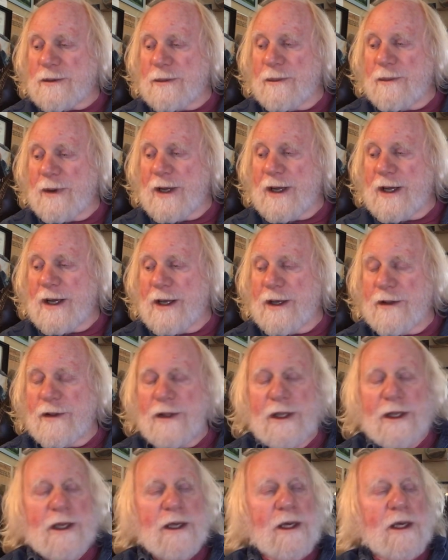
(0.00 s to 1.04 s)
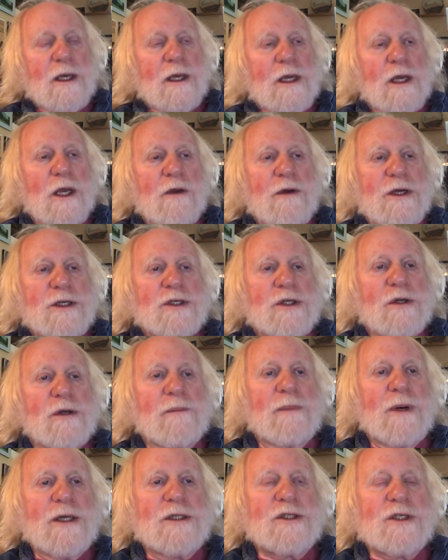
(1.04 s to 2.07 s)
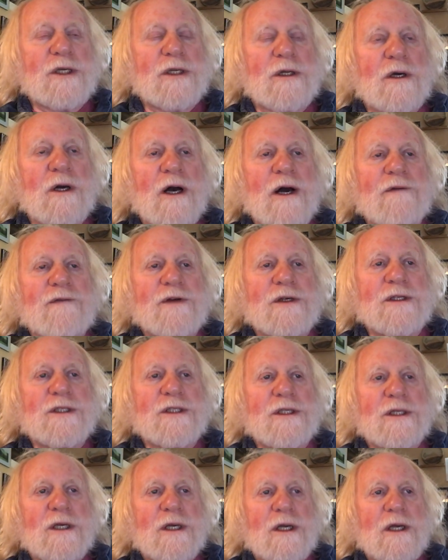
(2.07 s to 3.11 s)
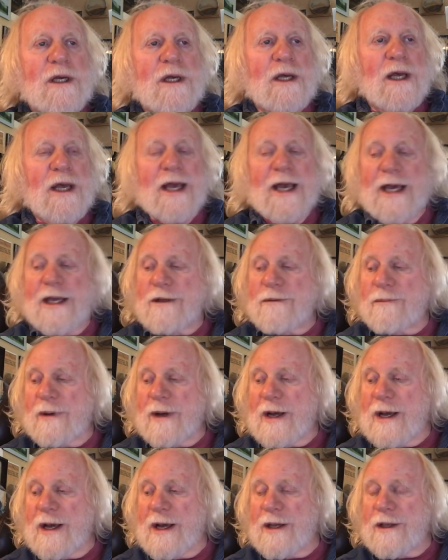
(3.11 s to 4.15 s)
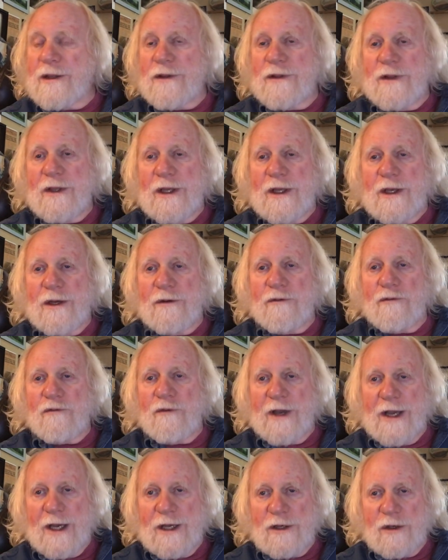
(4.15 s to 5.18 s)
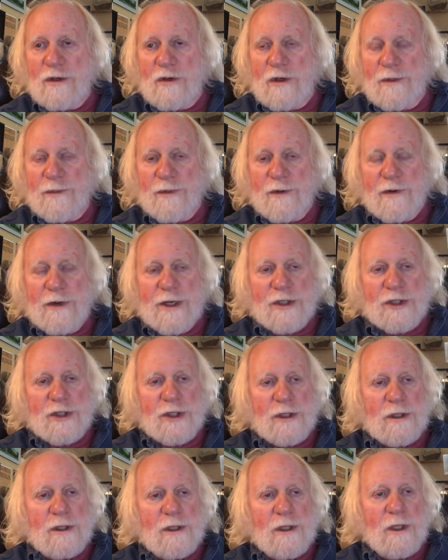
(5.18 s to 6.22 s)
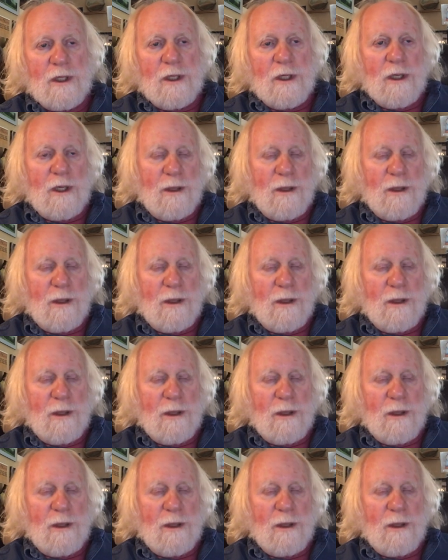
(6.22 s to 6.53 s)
by the Congressional Budget Office and by the RAND Corporation,